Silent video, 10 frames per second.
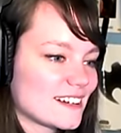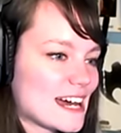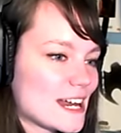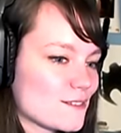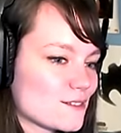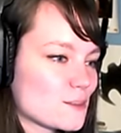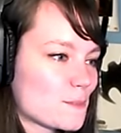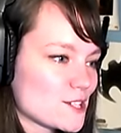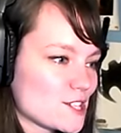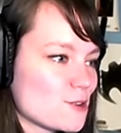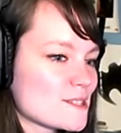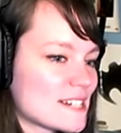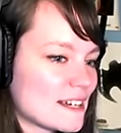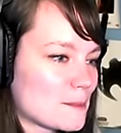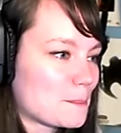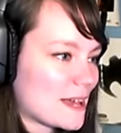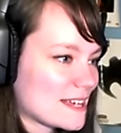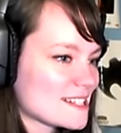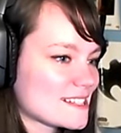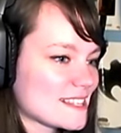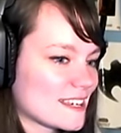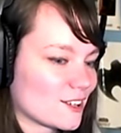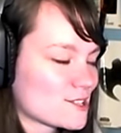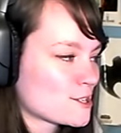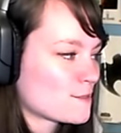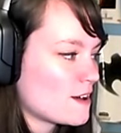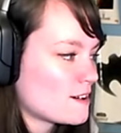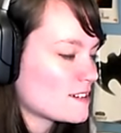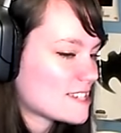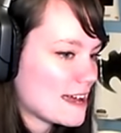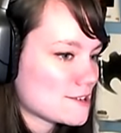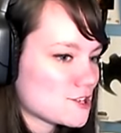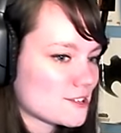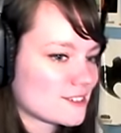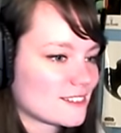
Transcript: I don't. The oh. person who's done the best is the killer so far, Tesh.